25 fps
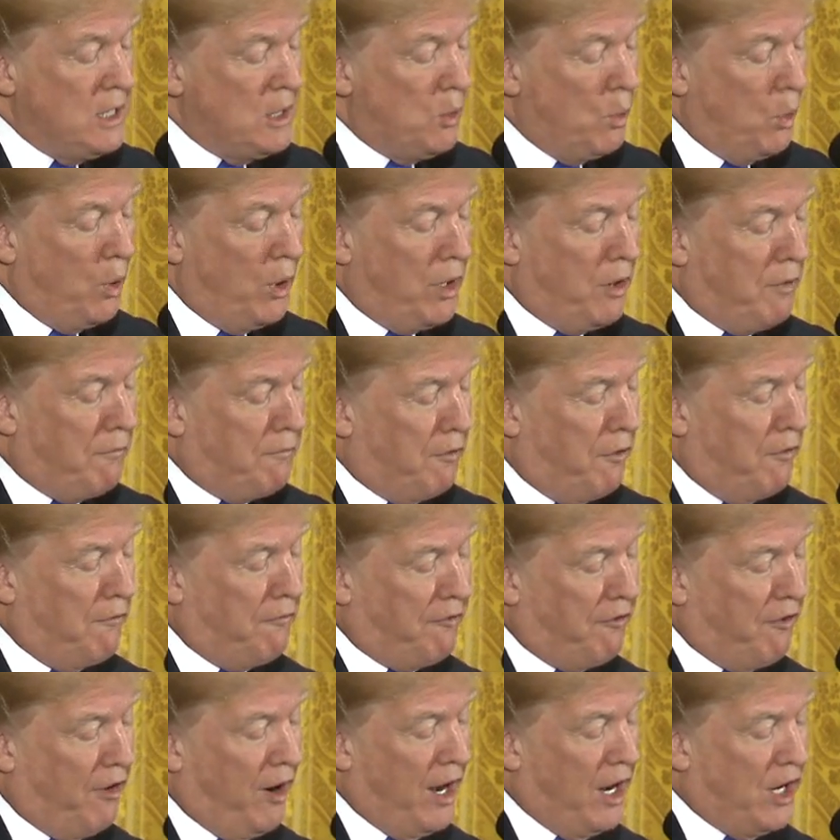wonderful
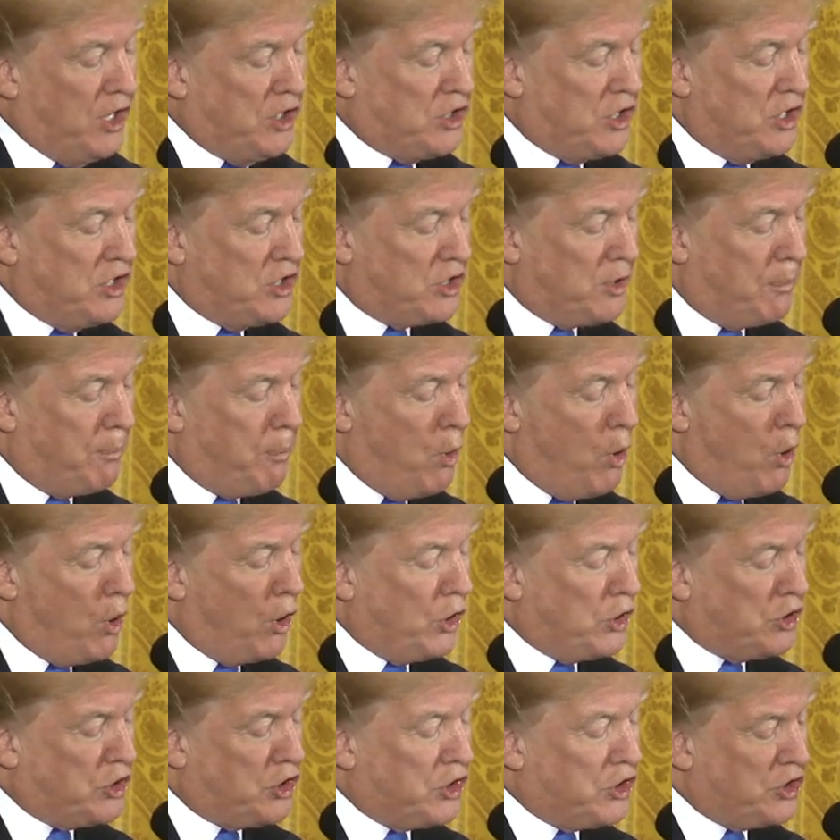friends and
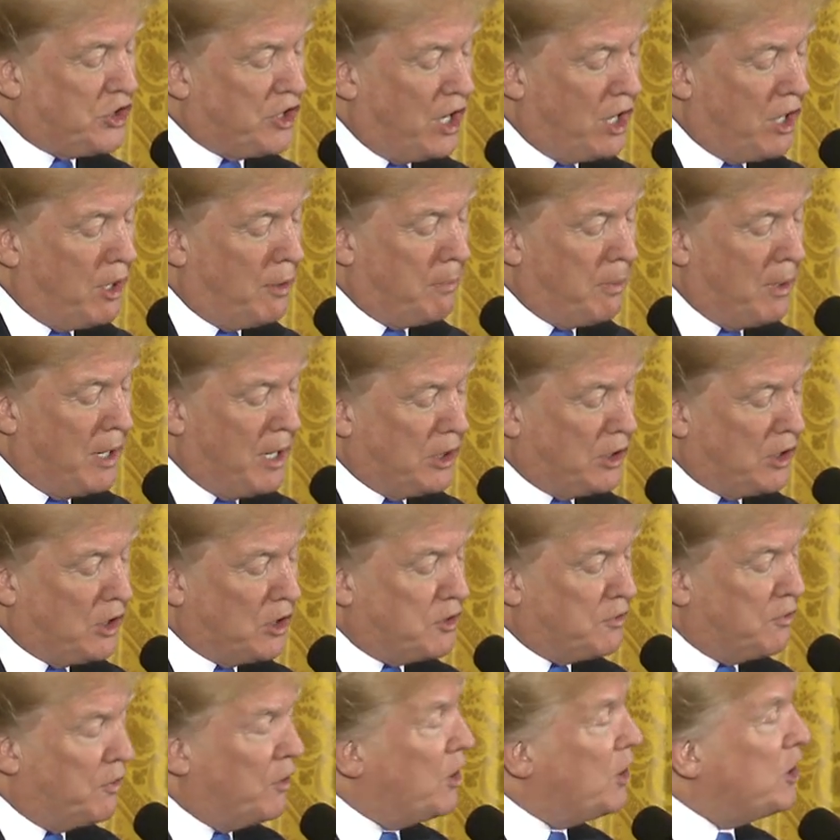supporters to celebrate
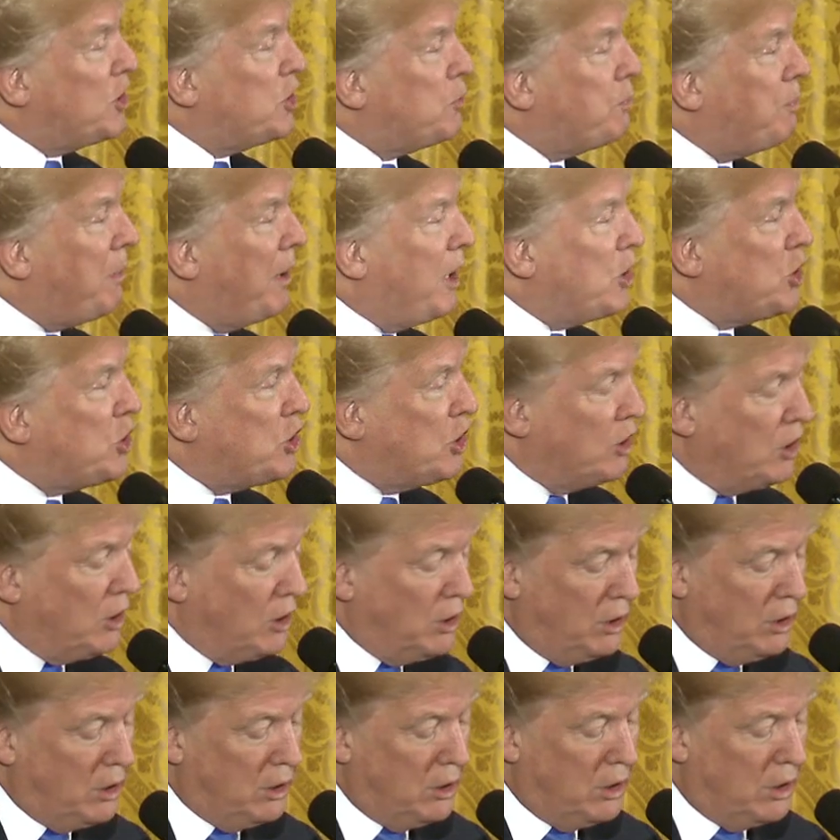this very
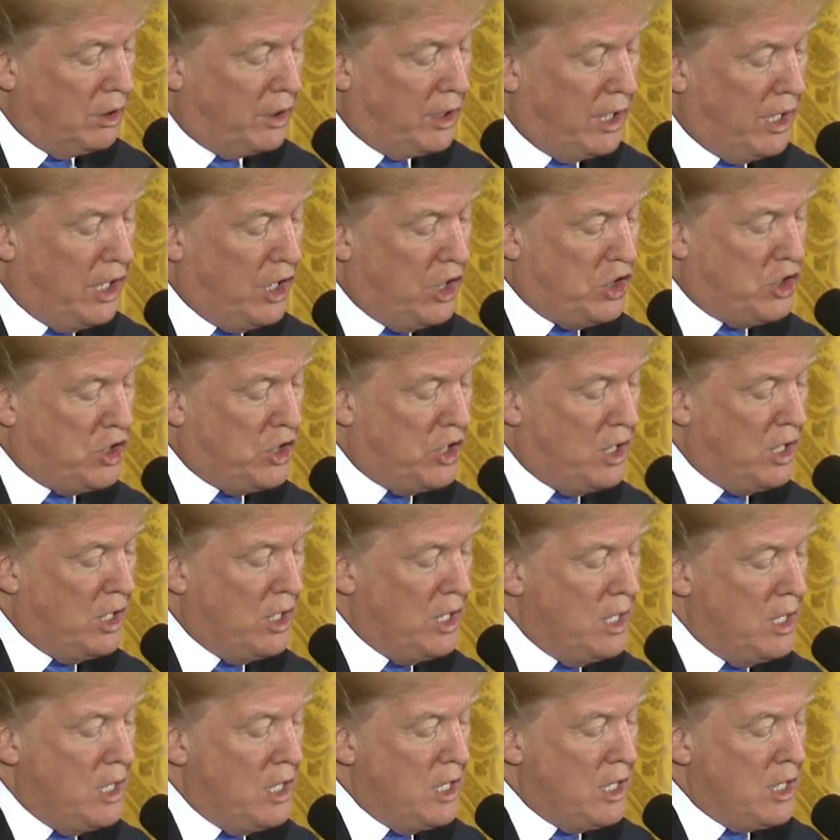special occasion,
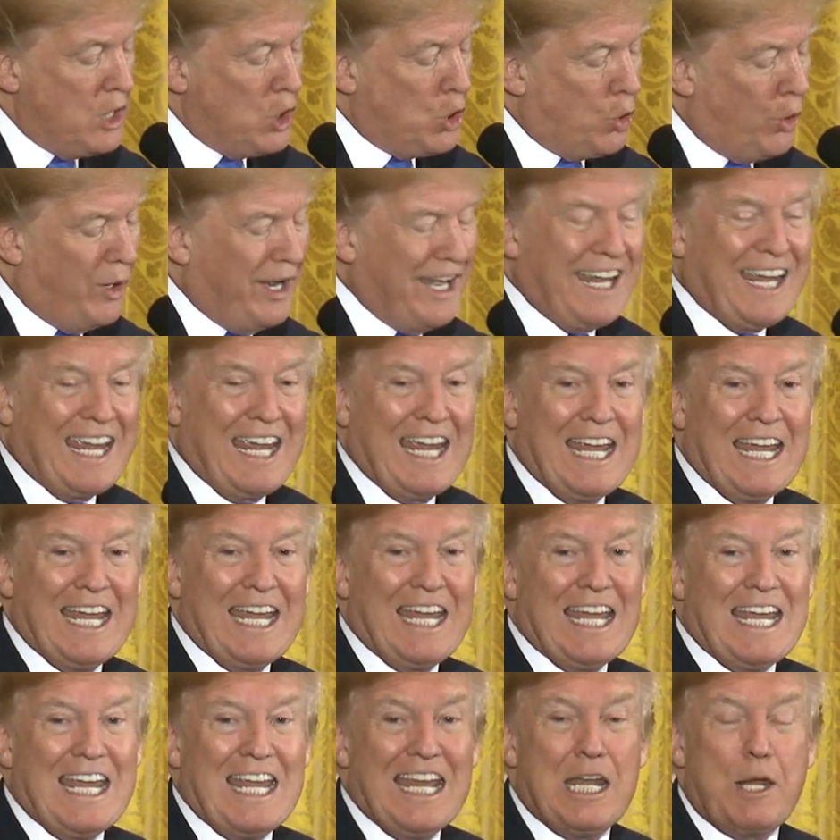Greek
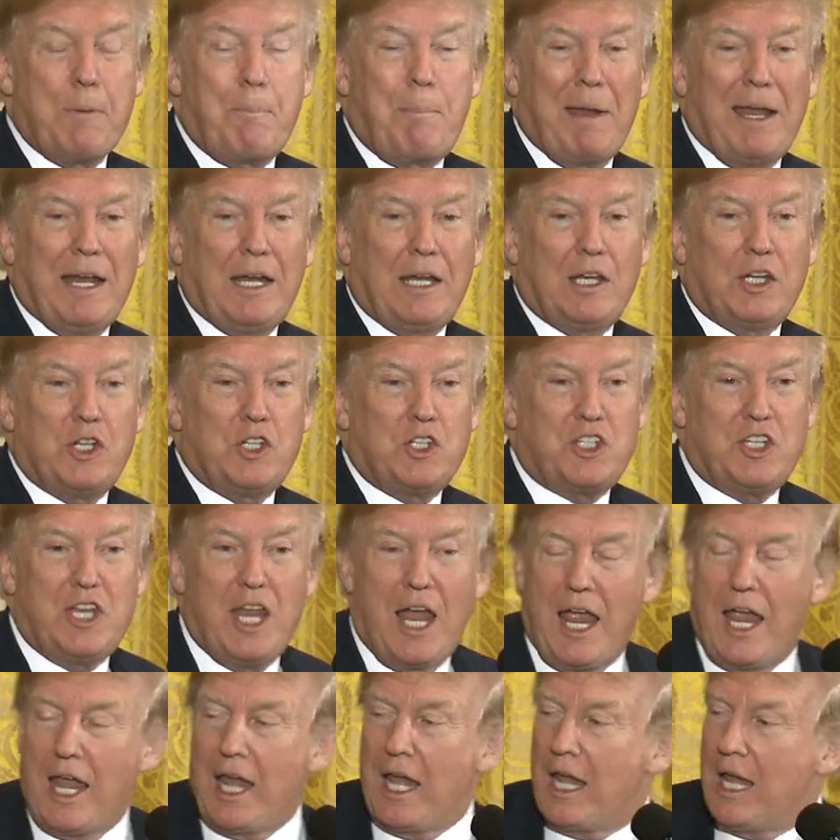Independence
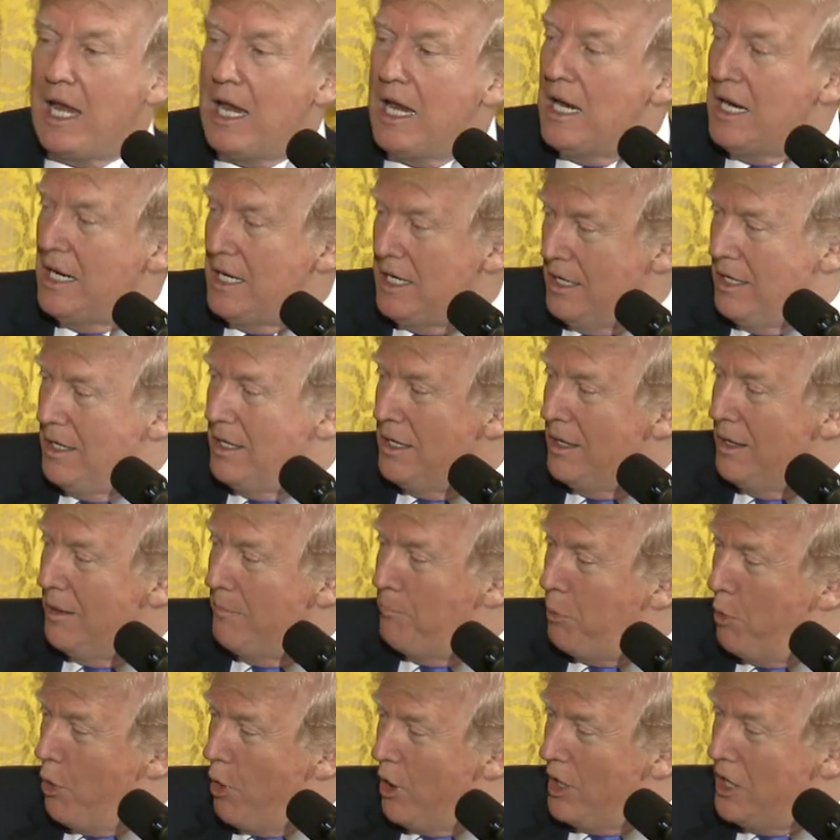Day.
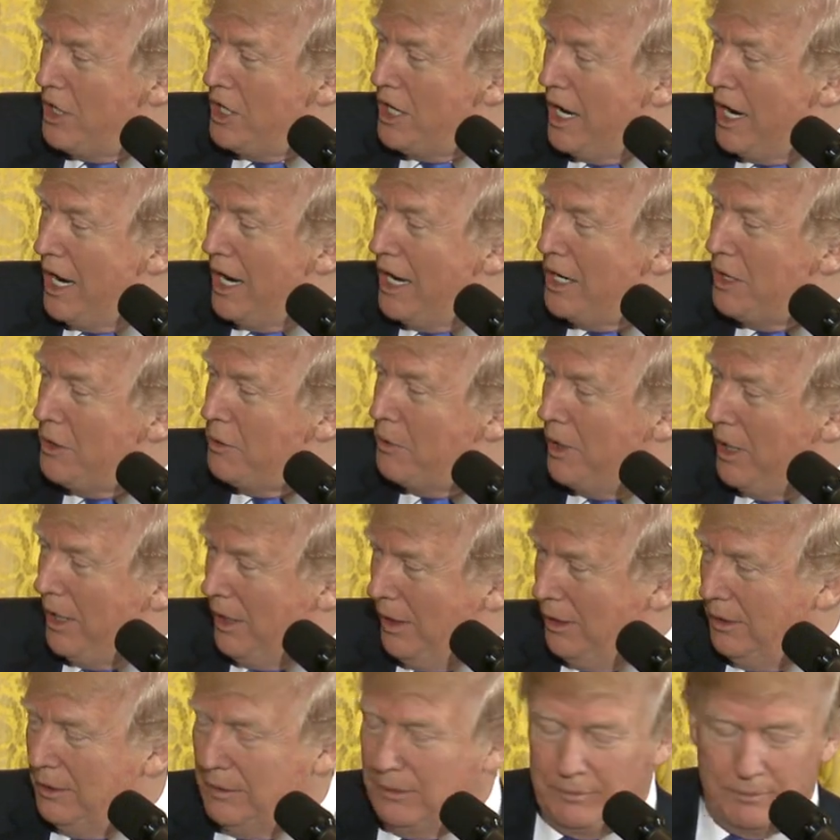Important day,
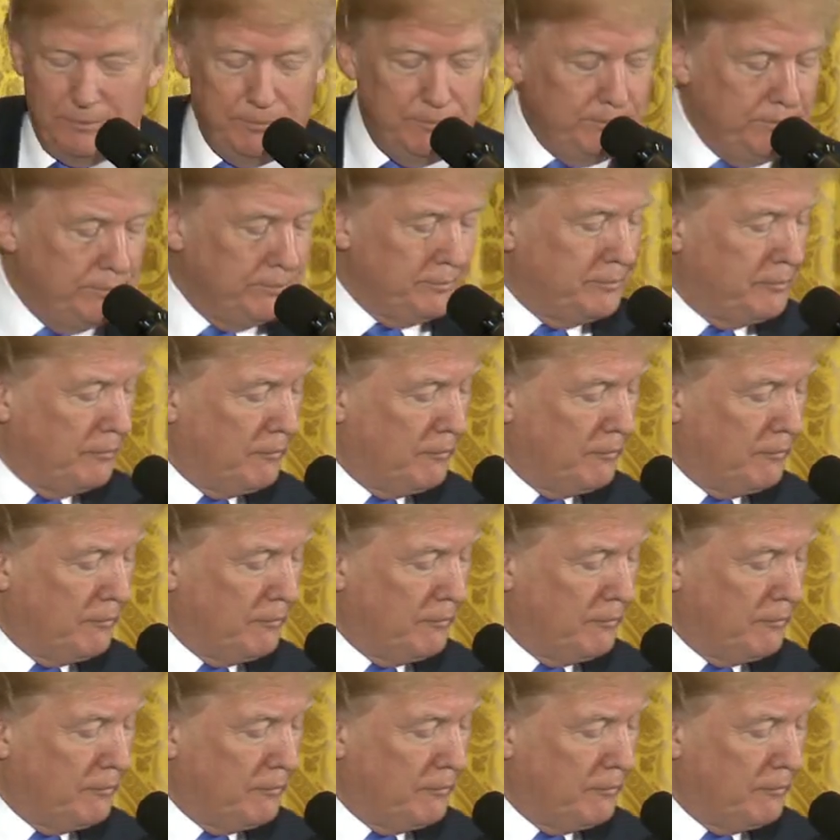right?